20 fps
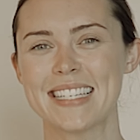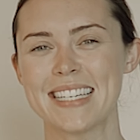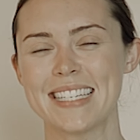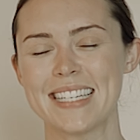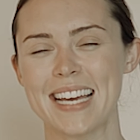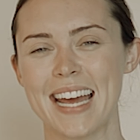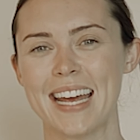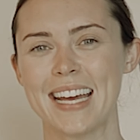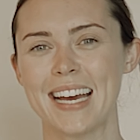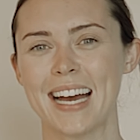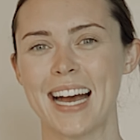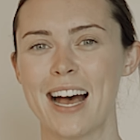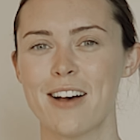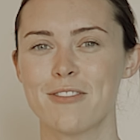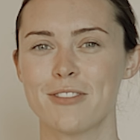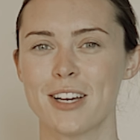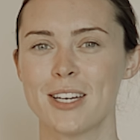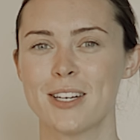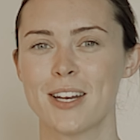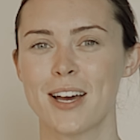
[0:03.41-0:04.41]
Today I
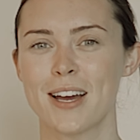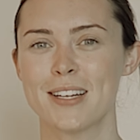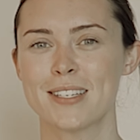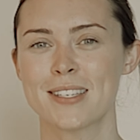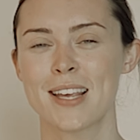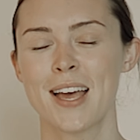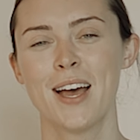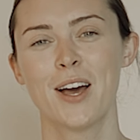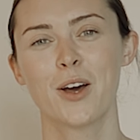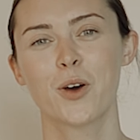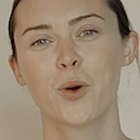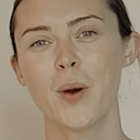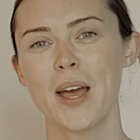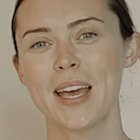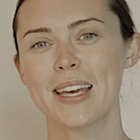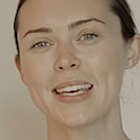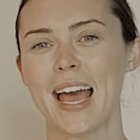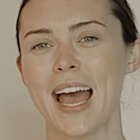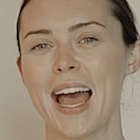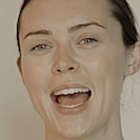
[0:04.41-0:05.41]
have a nice
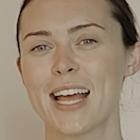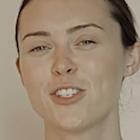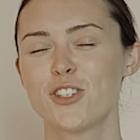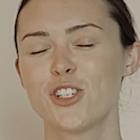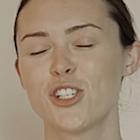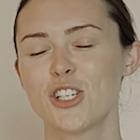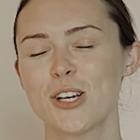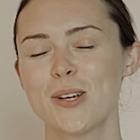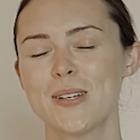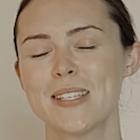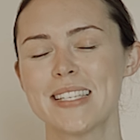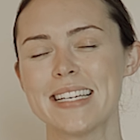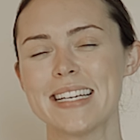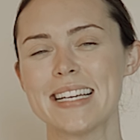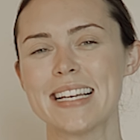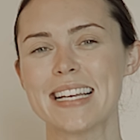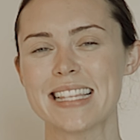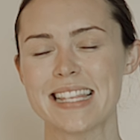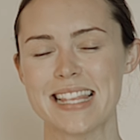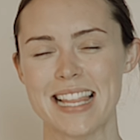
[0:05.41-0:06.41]
quick and
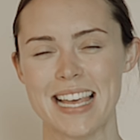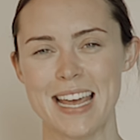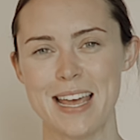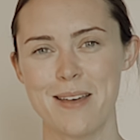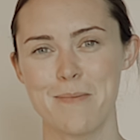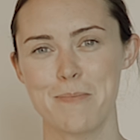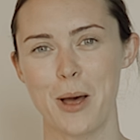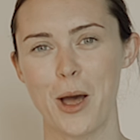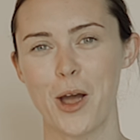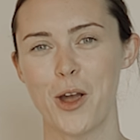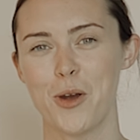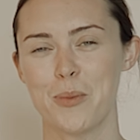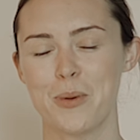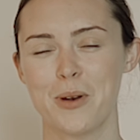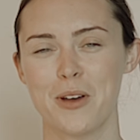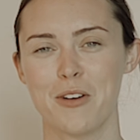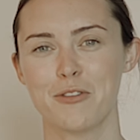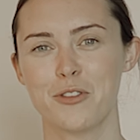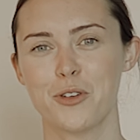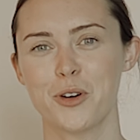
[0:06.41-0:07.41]
juicy little hip
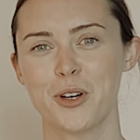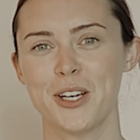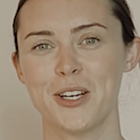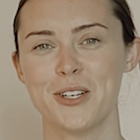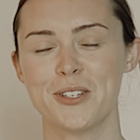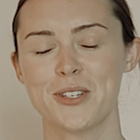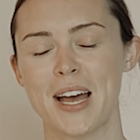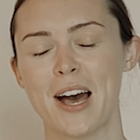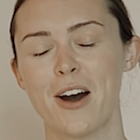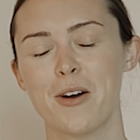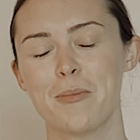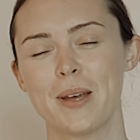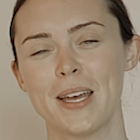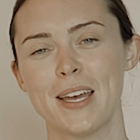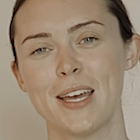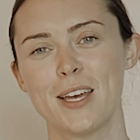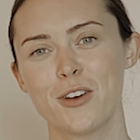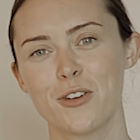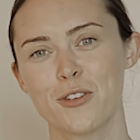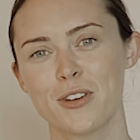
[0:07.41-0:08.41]
opener for you to help
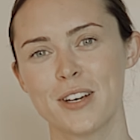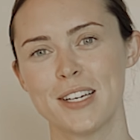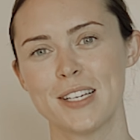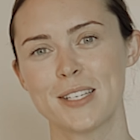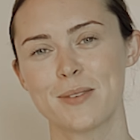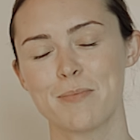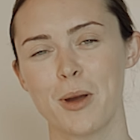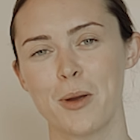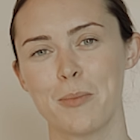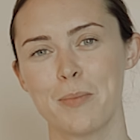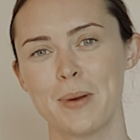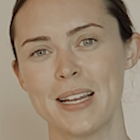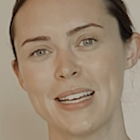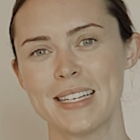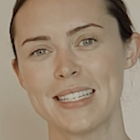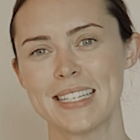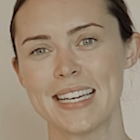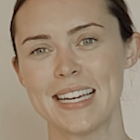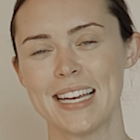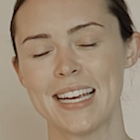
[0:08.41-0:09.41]
increase
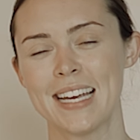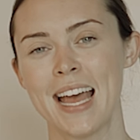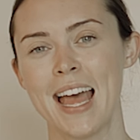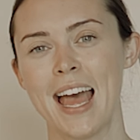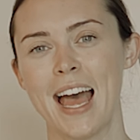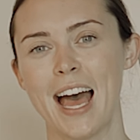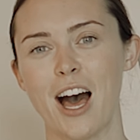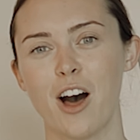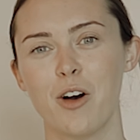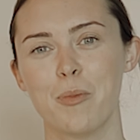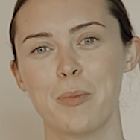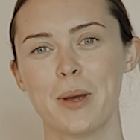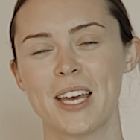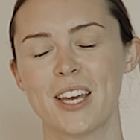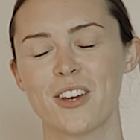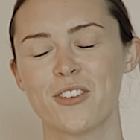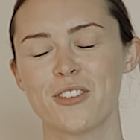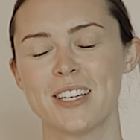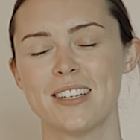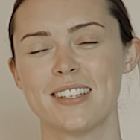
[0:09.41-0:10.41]
mobility, help
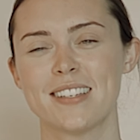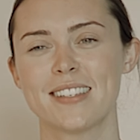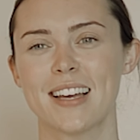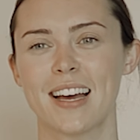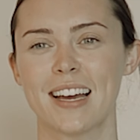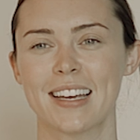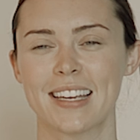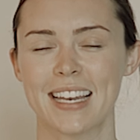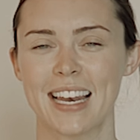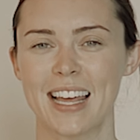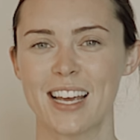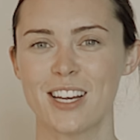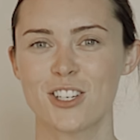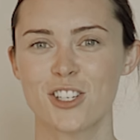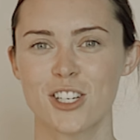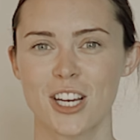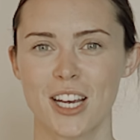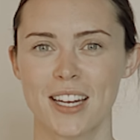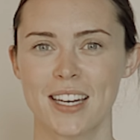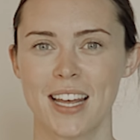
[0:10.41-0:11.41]
increase
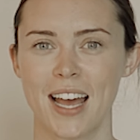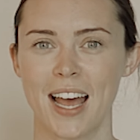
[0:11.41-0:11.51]
circulation,